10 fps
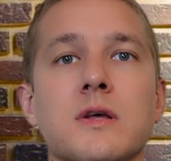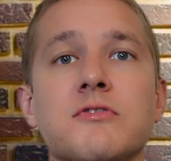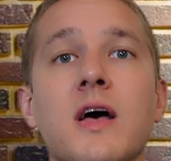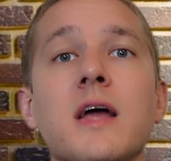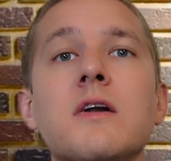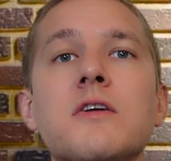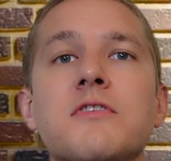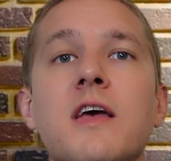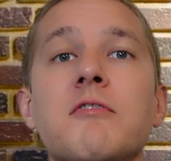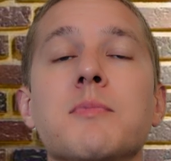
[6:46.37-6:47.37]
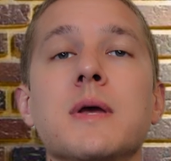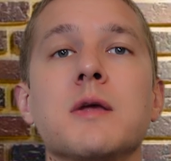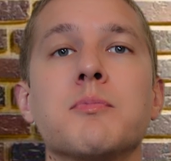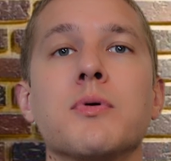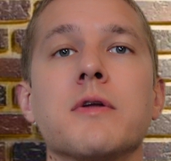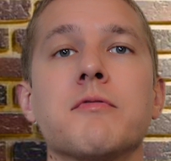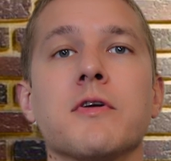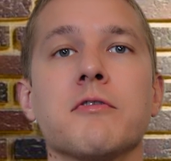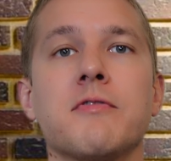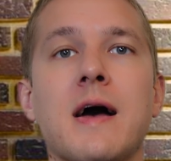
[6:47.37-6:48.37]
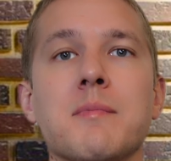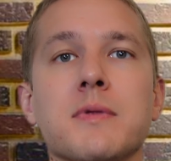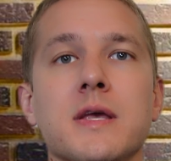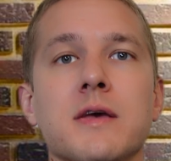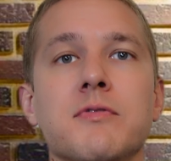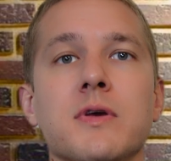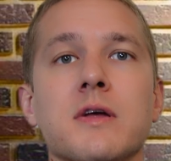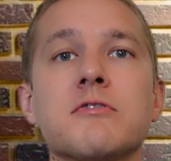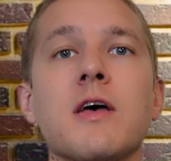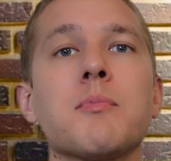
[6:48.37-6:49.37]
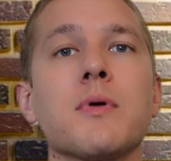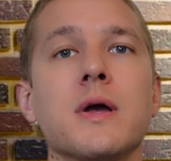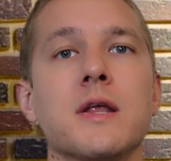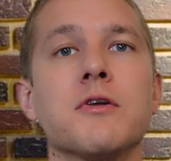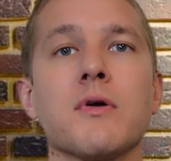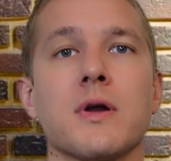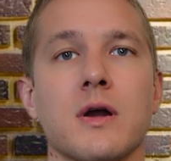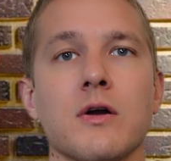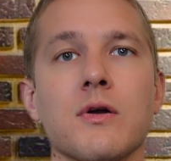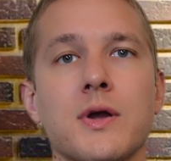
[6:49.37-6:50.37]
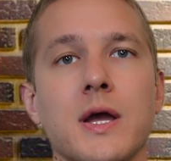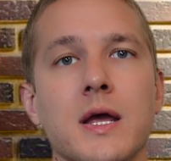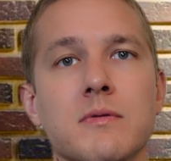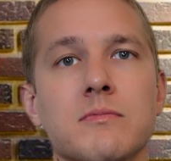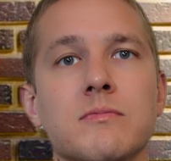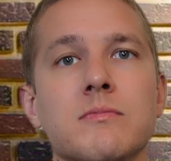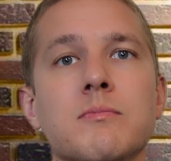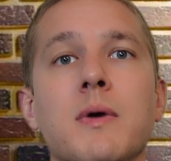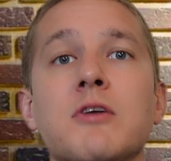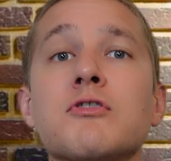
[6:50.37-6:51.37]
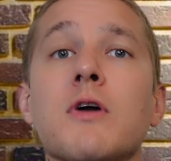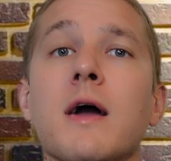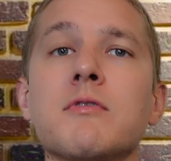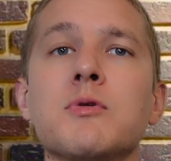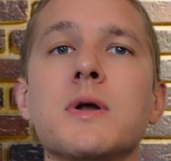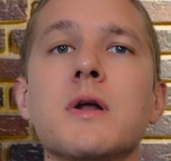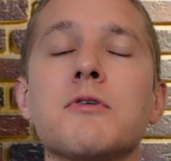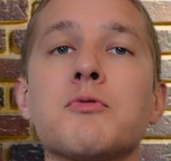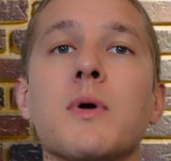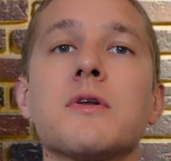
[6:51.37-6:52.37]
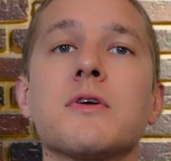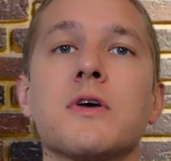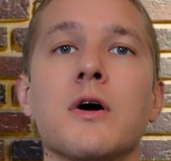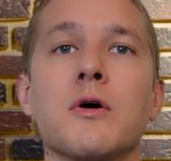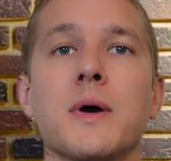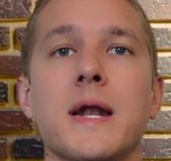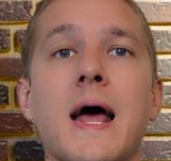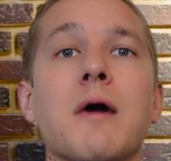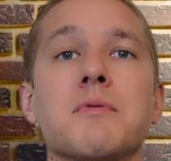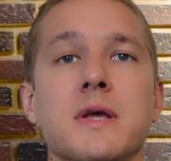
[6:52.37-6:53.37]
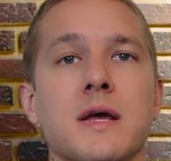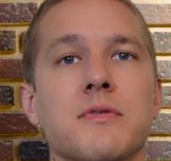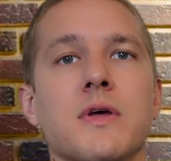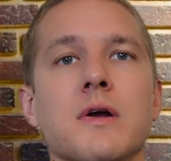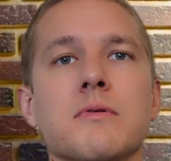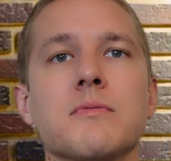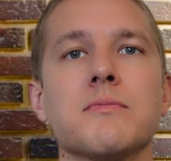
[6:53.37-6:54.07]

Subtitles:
Decide on a safe meeting point for your family if you get separated during a hurricane. Make sure everyone knows where to go and how to get there.